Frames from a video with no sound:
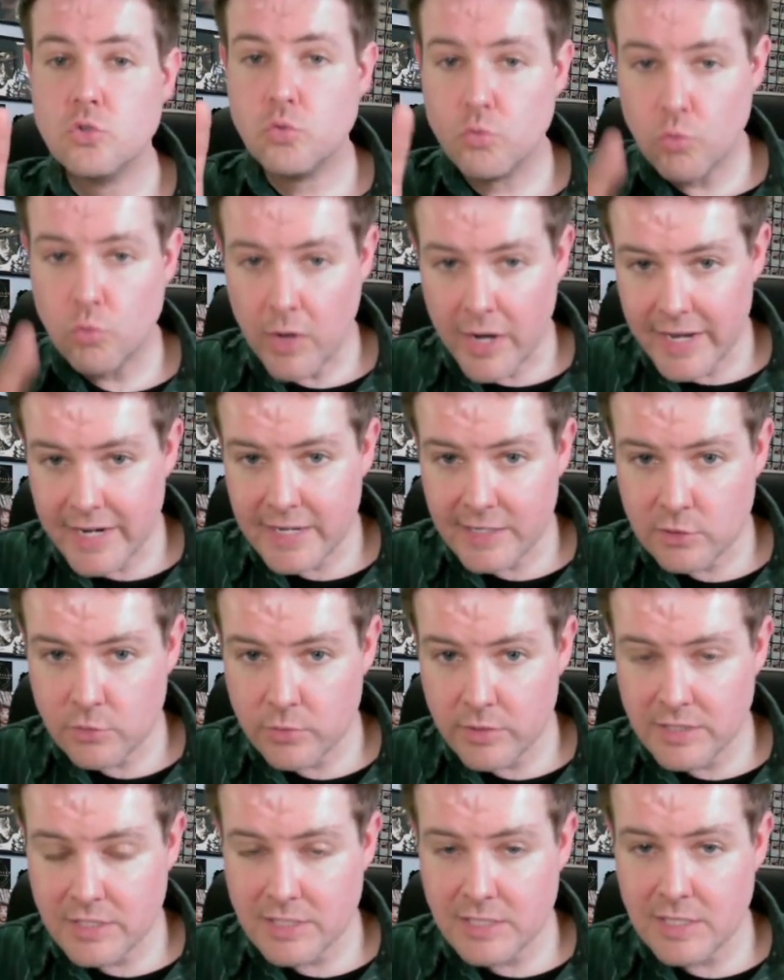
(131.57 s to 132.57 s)
Try not to
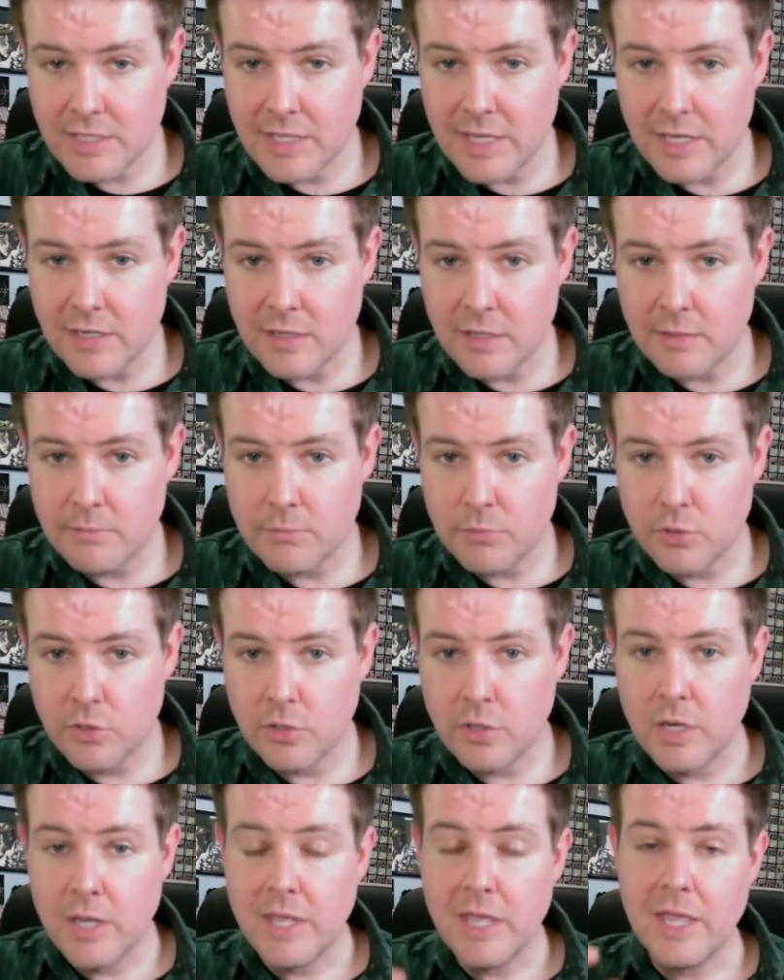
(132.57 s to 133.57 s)
exceed that
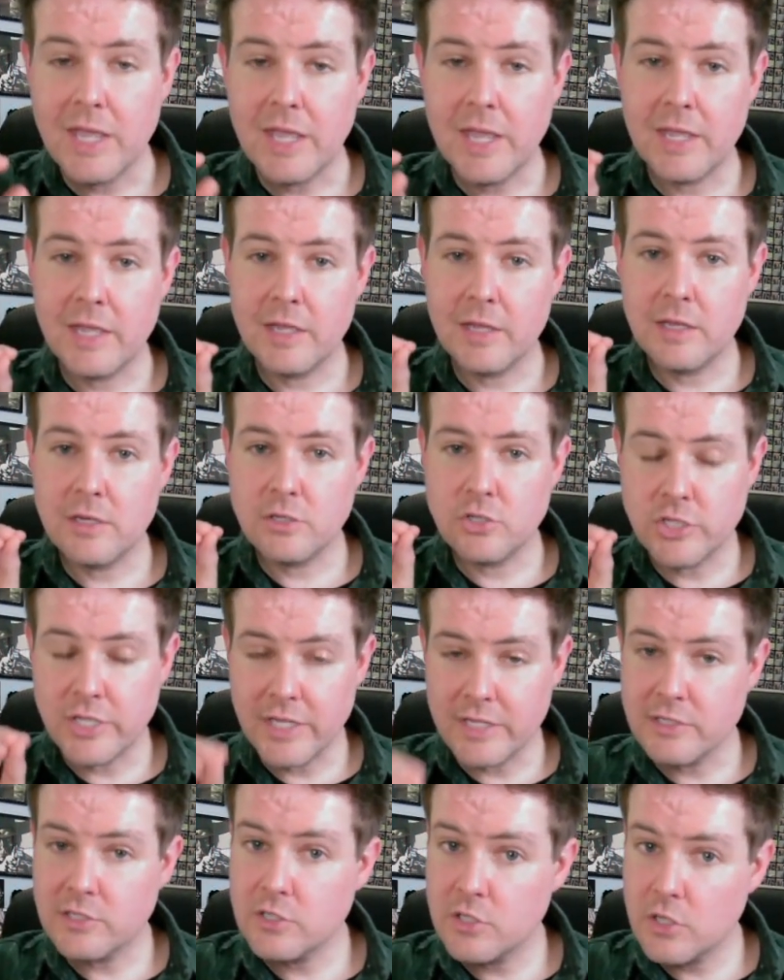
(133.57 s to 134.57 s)
number, and
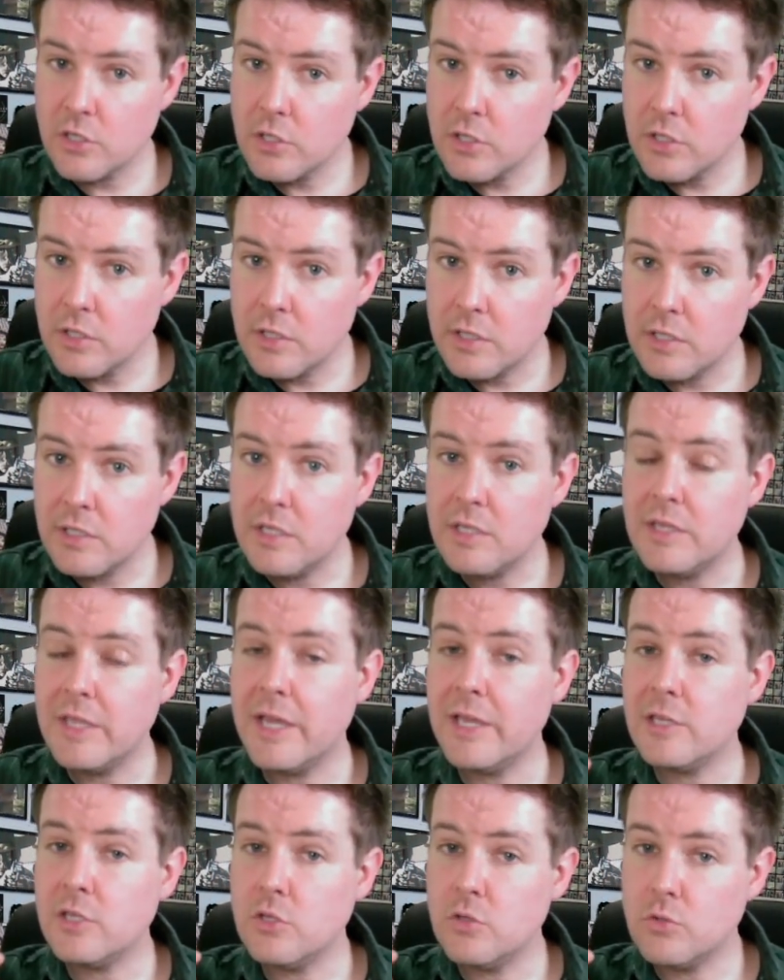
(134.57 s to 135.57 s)
chances are good
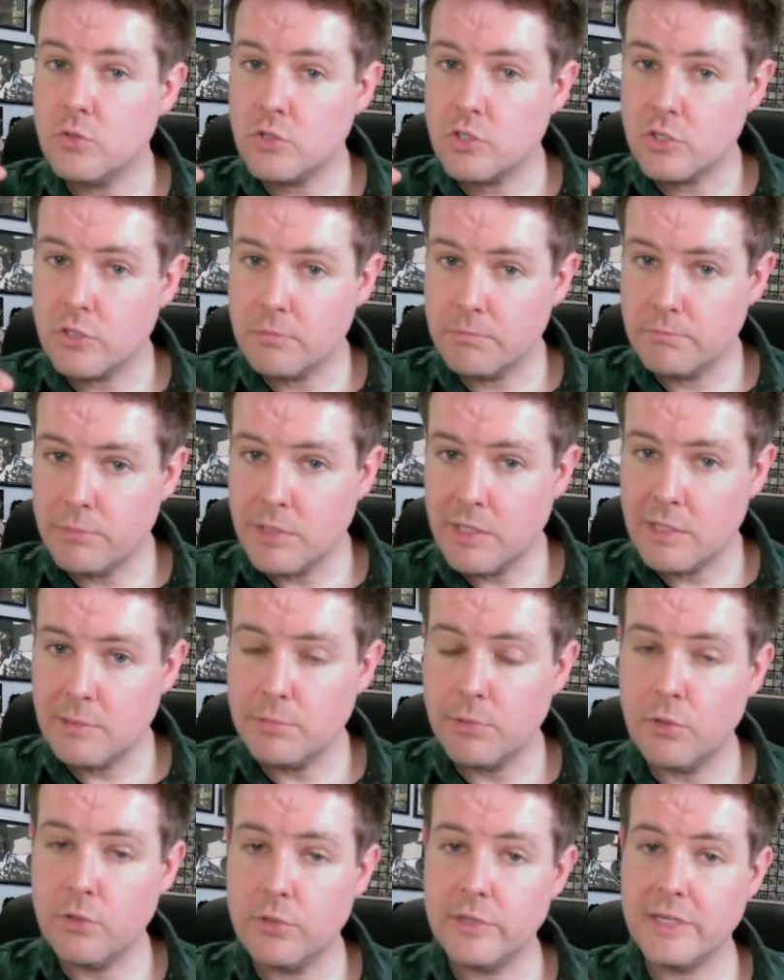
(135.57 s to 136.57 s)
that you should
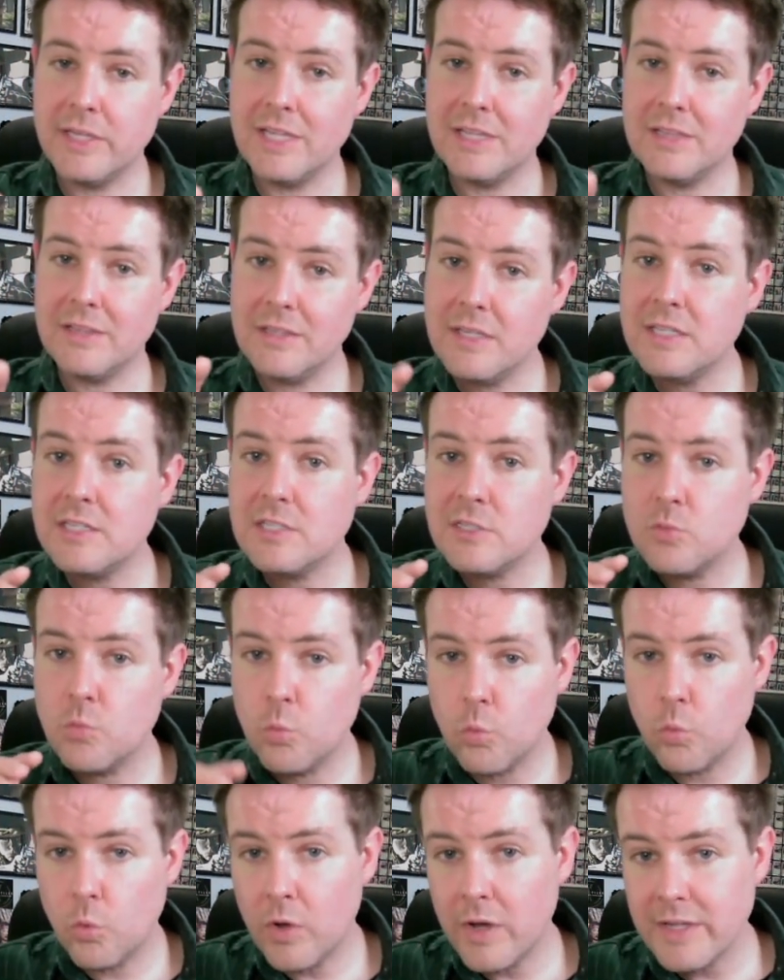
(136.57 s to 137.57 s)
be pulling at least
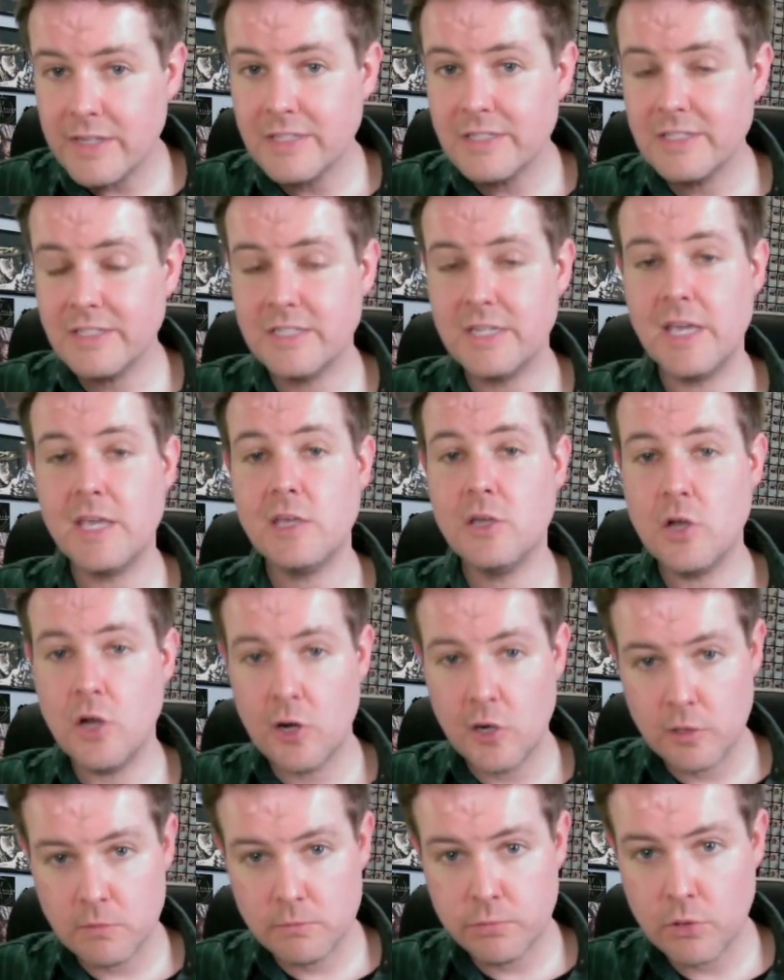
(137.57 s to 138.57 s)
1 sight
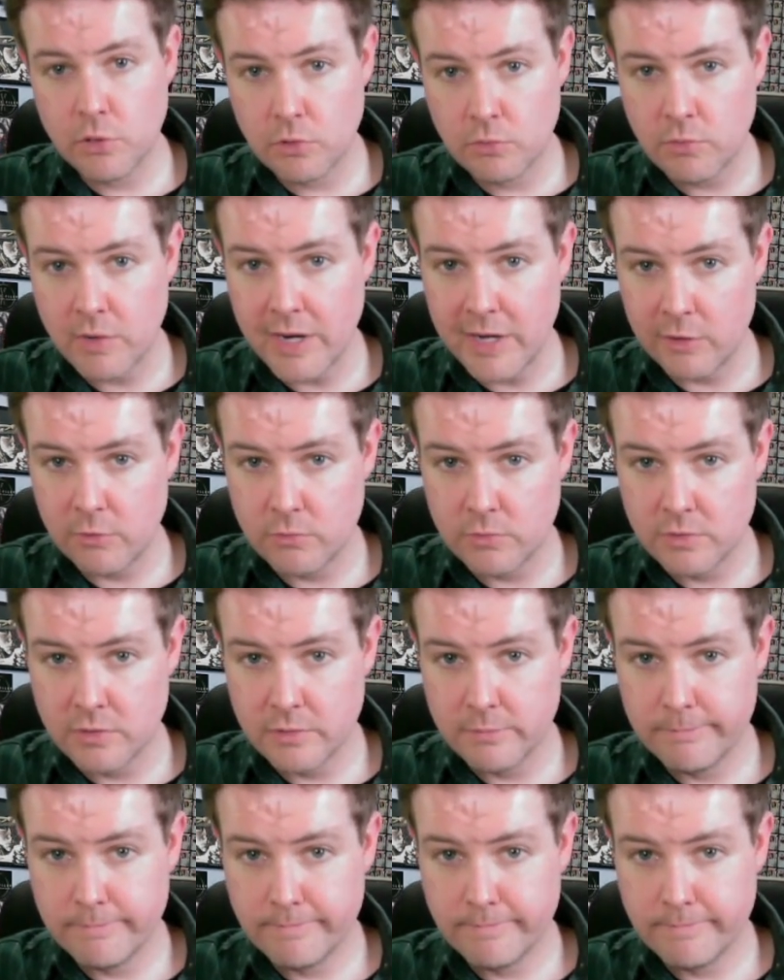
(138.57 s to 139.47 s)
card per round.